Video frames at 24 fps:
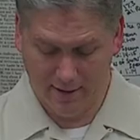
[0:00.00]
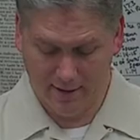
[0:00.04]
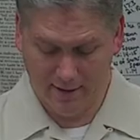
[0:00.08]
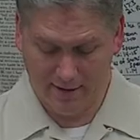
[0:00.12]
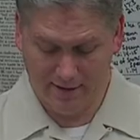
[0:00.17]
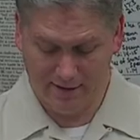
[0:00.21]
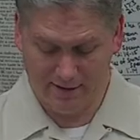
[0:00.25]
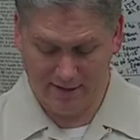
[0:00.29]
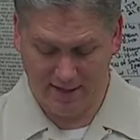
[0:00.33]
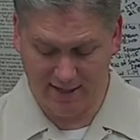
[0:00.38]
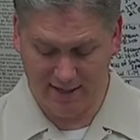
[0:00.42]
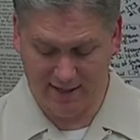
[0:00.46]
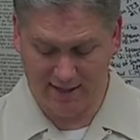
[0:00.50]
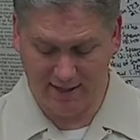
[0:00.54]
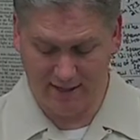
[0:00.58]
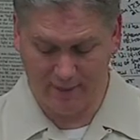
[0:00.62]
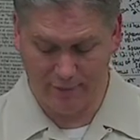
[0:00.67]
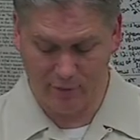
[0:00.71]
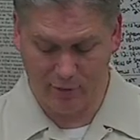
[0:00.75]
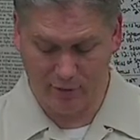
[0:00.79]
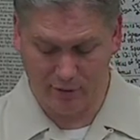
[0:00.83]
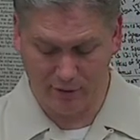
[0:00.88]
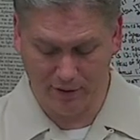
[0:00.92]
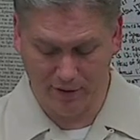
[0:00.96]
saying to him,
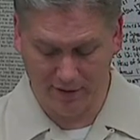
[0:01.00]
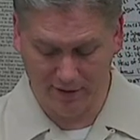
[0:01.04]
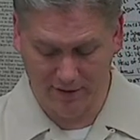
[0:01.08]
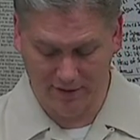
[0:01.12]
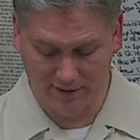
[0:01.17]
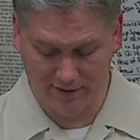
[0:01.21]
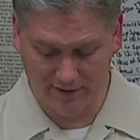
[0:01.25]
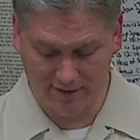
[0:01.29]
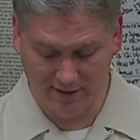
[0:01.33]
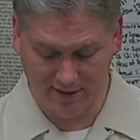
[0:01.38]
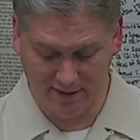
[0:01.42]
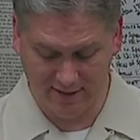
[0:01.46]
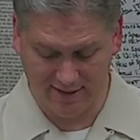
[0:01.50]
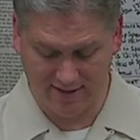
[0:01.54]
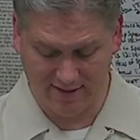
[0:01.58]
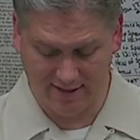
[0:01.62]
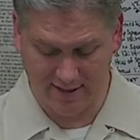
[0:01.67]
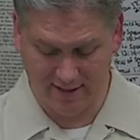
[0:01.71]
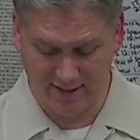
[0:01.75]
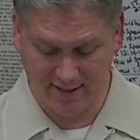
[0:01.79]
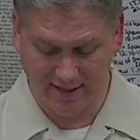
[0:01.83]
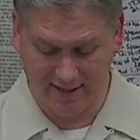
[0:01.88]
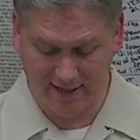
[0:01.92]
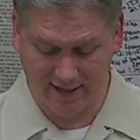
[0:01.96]
Cornelius, and
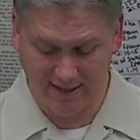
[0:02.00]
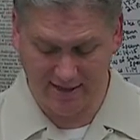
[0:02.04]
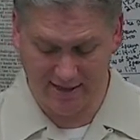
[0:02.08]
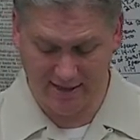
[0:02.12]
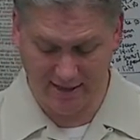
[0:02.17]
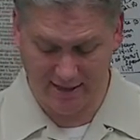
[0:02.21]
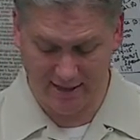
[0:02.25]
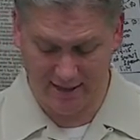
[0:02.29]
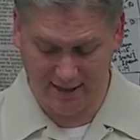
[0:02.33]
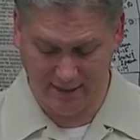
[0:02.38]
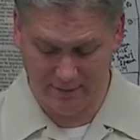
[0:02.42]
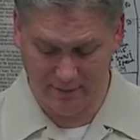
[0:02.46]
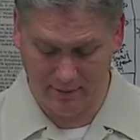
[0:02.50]
steady gazing at him,